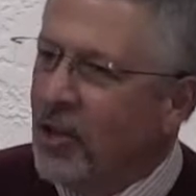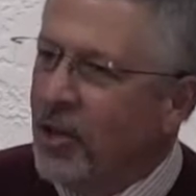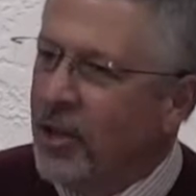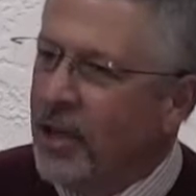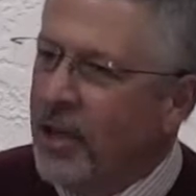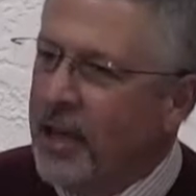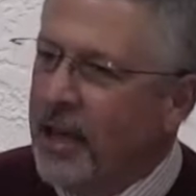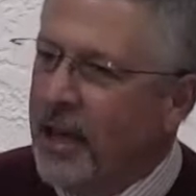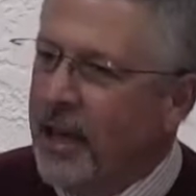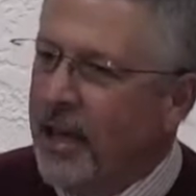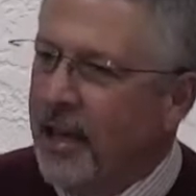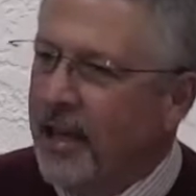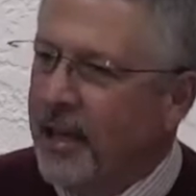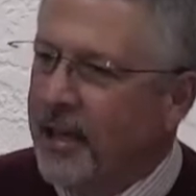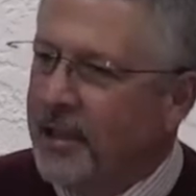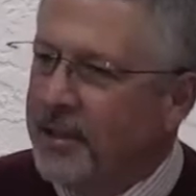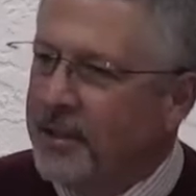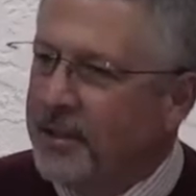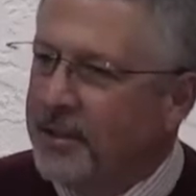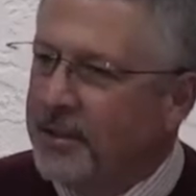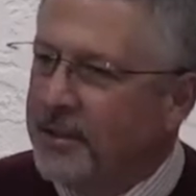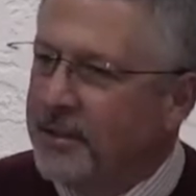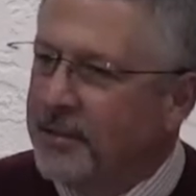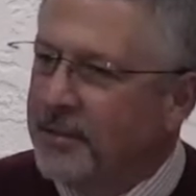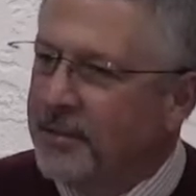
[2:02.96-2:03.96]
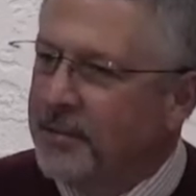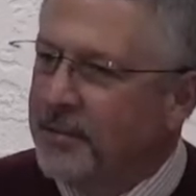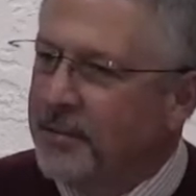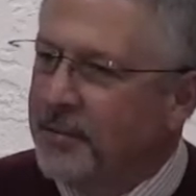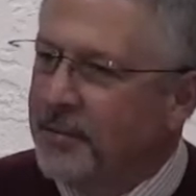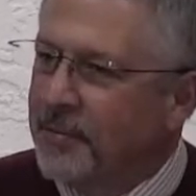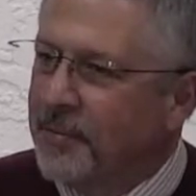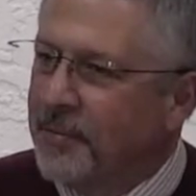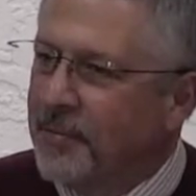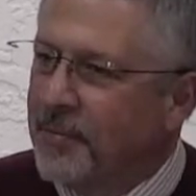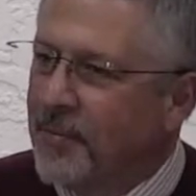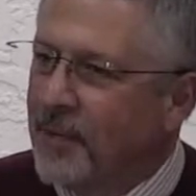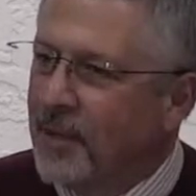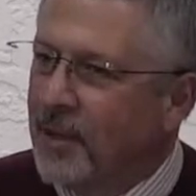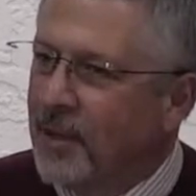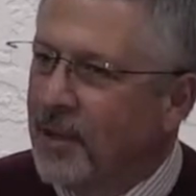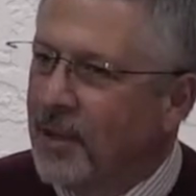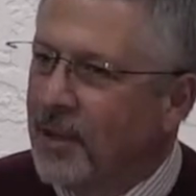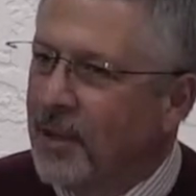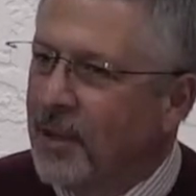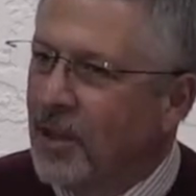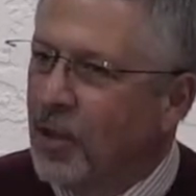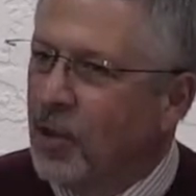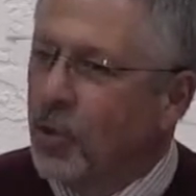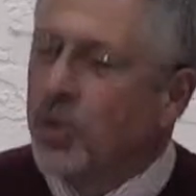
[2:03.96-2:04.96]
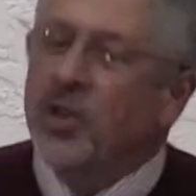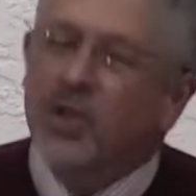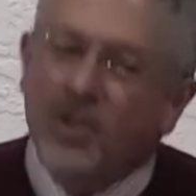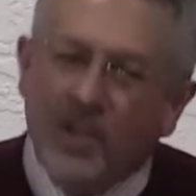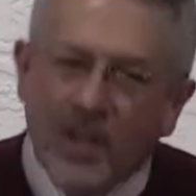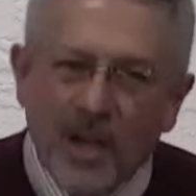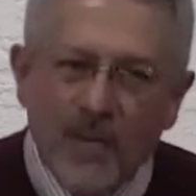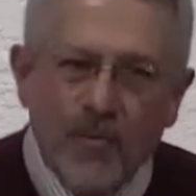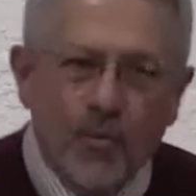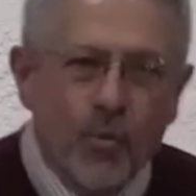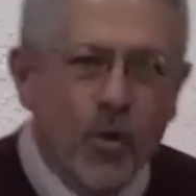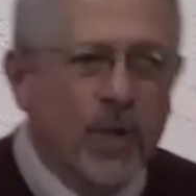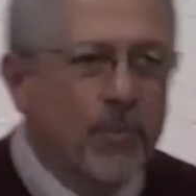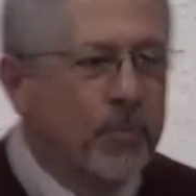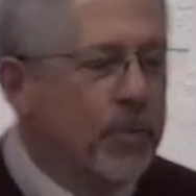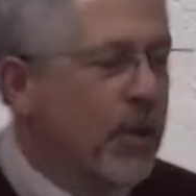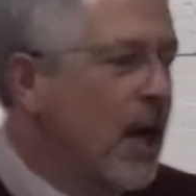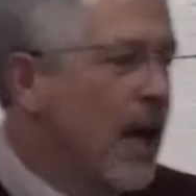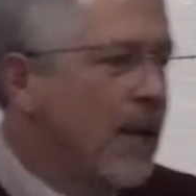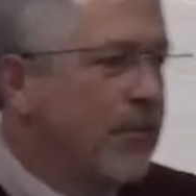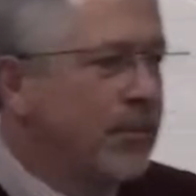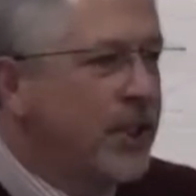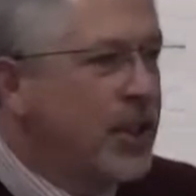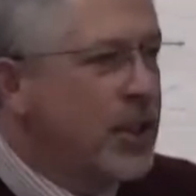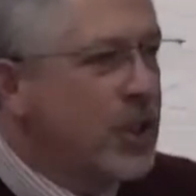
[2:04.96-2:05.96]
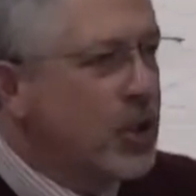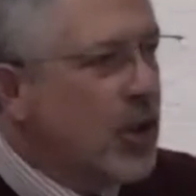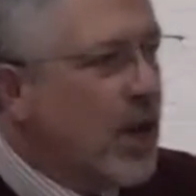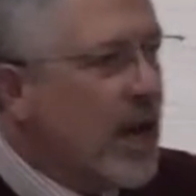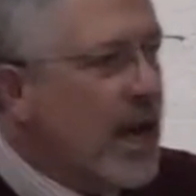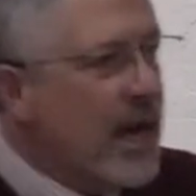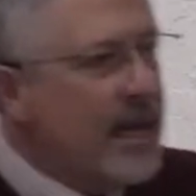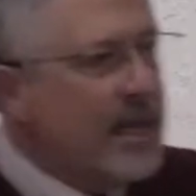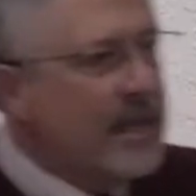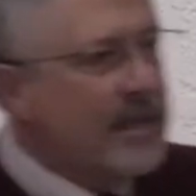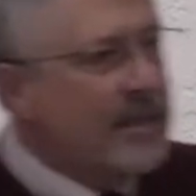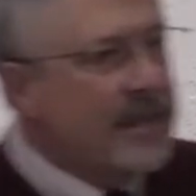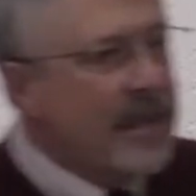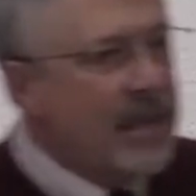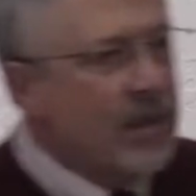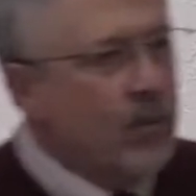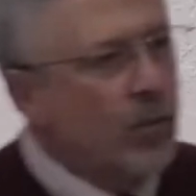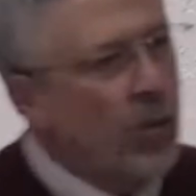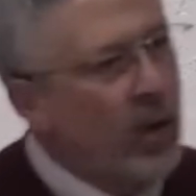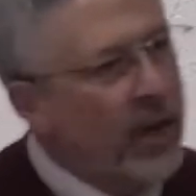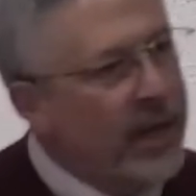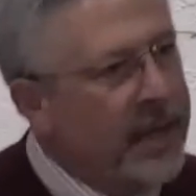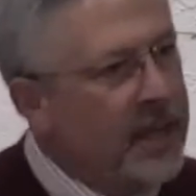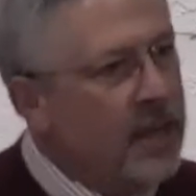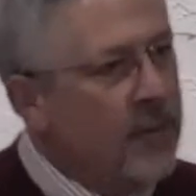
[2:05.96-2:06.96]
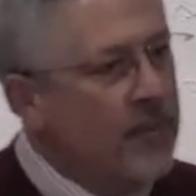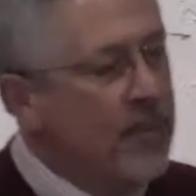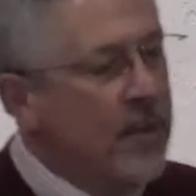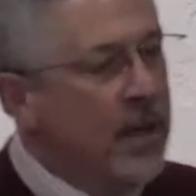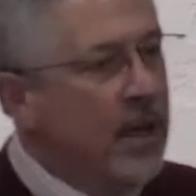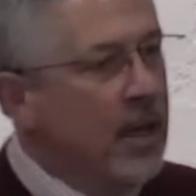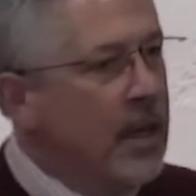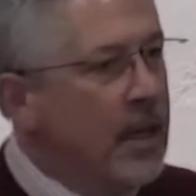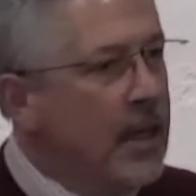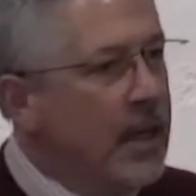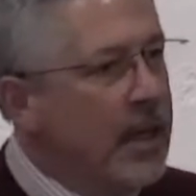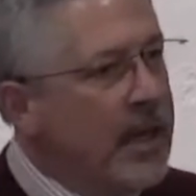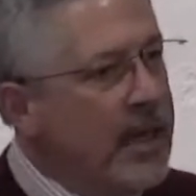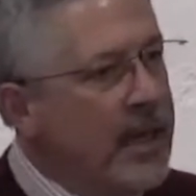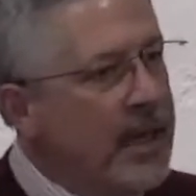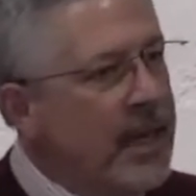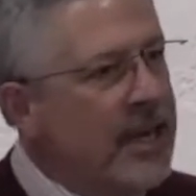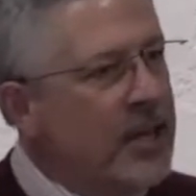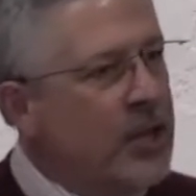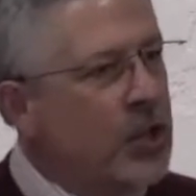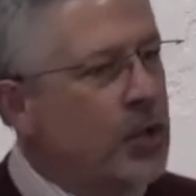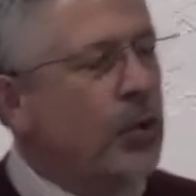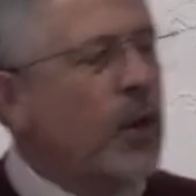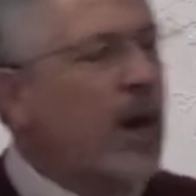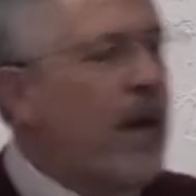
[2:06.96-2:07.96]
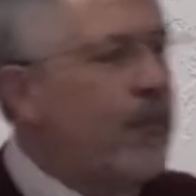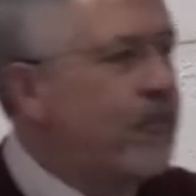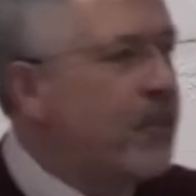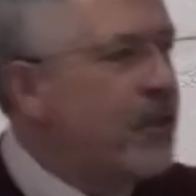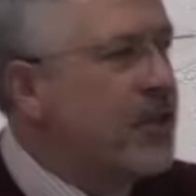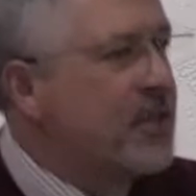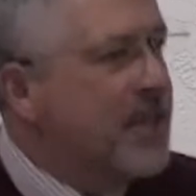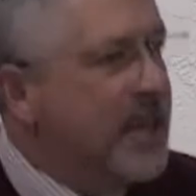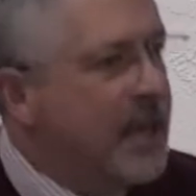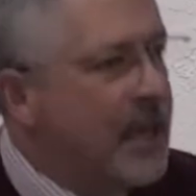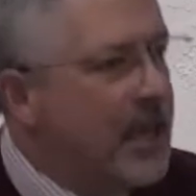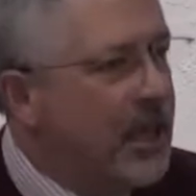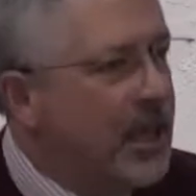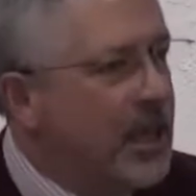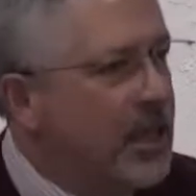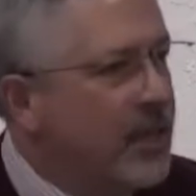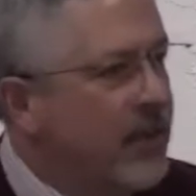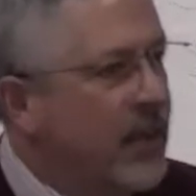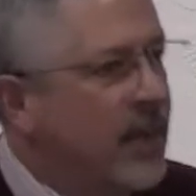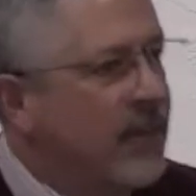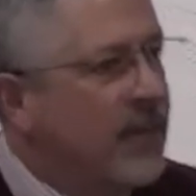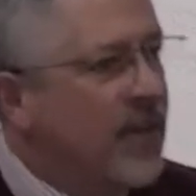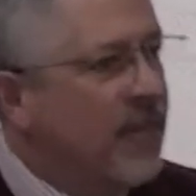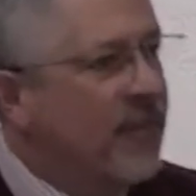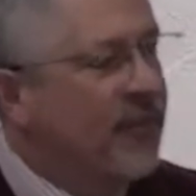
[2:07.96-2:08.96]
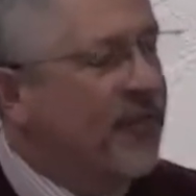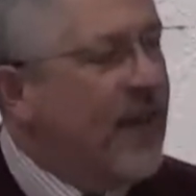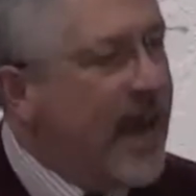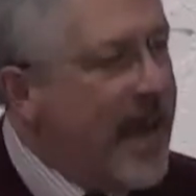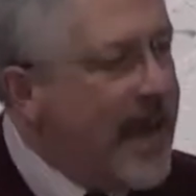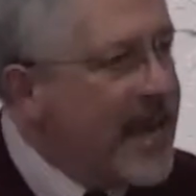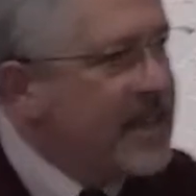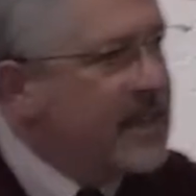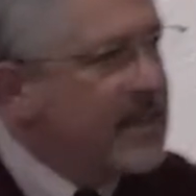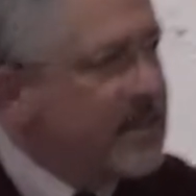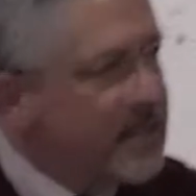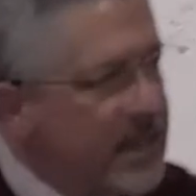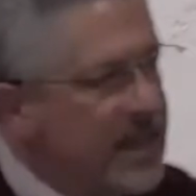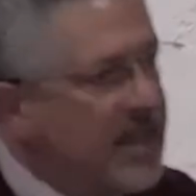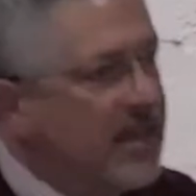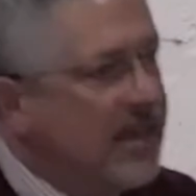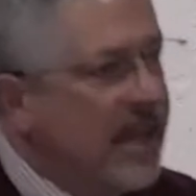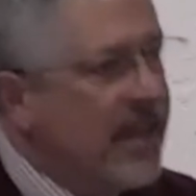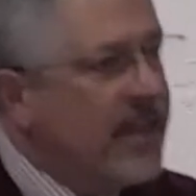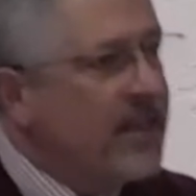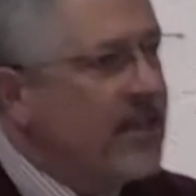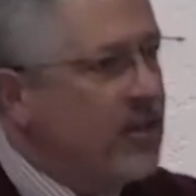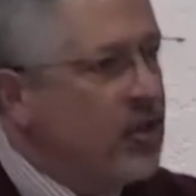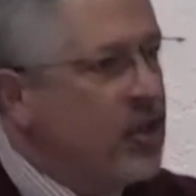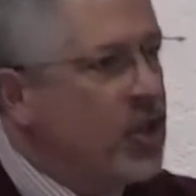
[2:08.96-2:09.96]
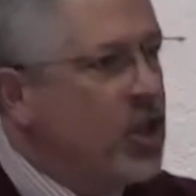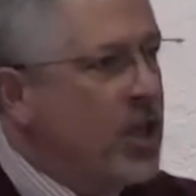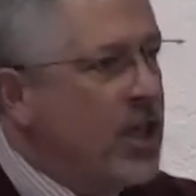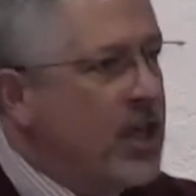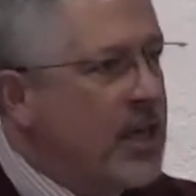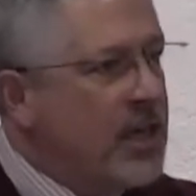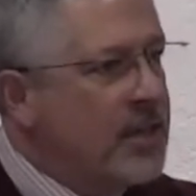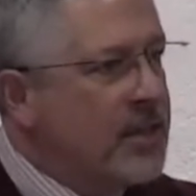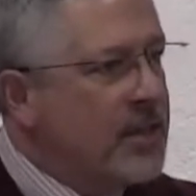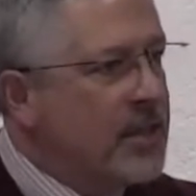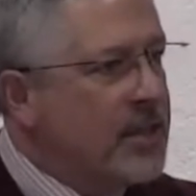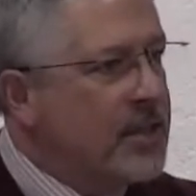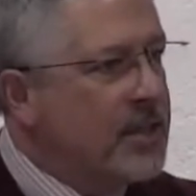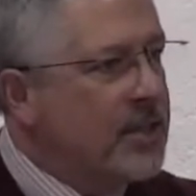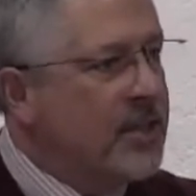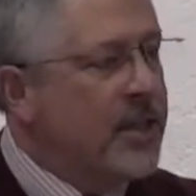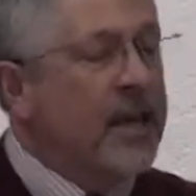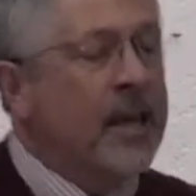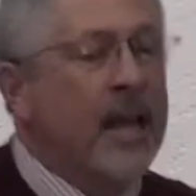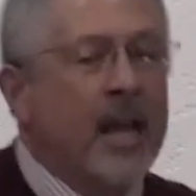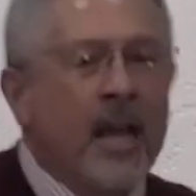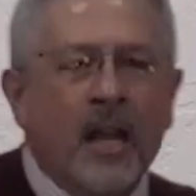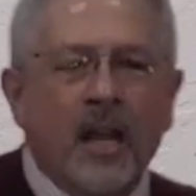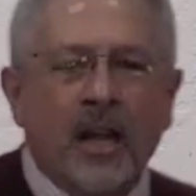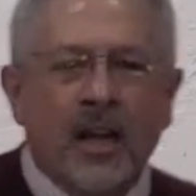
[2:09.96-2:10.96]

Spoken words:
to get? Well, some would probably try and say, well, it's representative of the fasting that Jesus did.